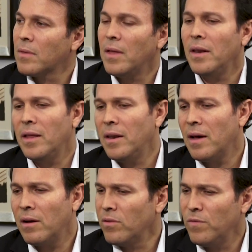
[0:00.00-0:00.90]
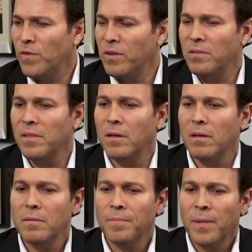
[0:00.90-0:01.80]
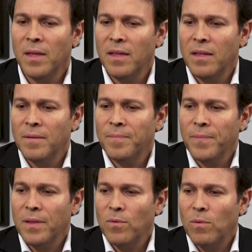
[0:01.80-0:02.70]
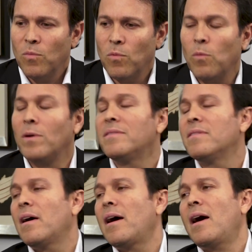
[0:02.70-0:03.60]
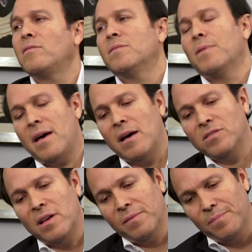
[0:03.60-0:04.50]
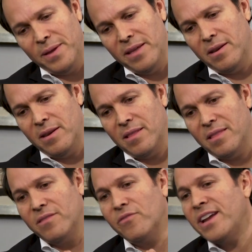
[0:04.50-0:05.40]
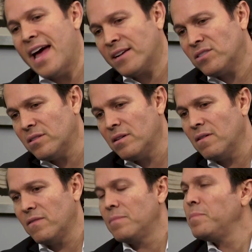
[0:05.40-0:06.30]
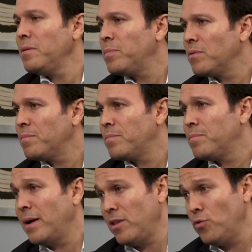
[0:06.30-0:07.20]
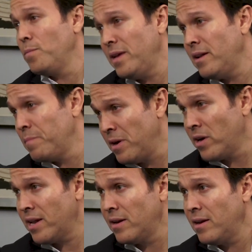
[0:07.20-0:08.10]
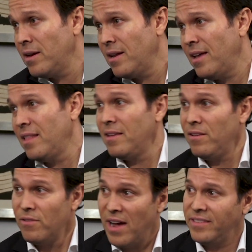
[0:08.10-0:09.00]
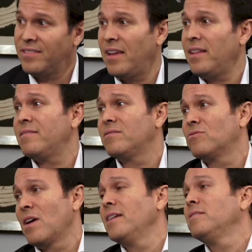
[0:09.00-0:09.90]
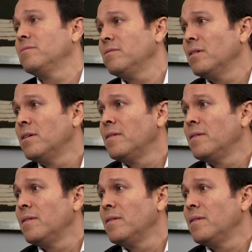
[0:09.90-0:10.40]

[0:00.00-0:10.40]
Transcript: And how do you feel, how's been the reaction of the people by you being American and the United States trying to